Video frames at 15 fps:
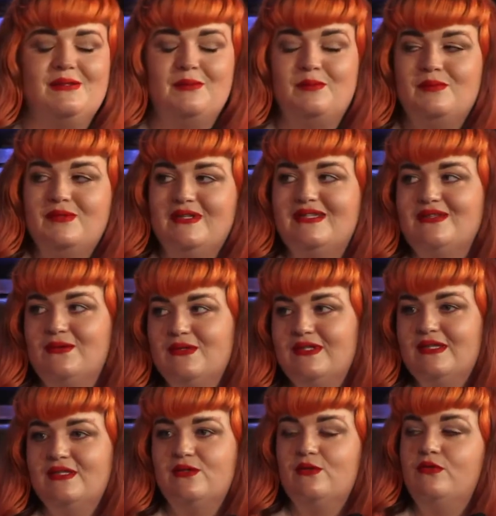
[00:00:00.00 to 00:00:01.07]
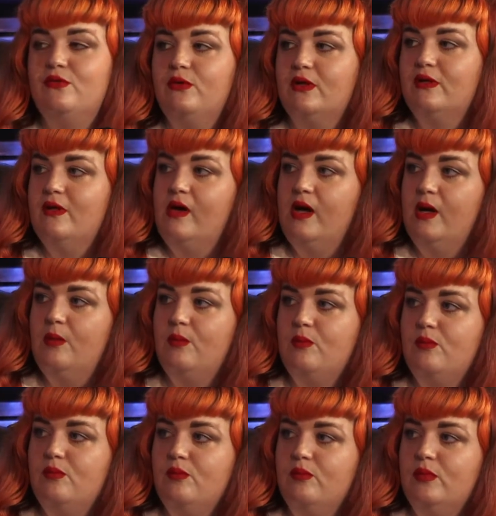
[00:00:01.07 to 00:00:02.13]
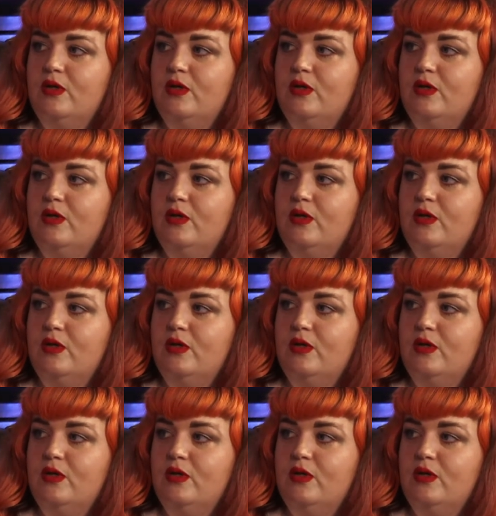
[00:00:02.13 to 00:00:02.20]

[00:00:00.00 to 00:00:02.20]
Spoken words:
I'm discussing stuff with the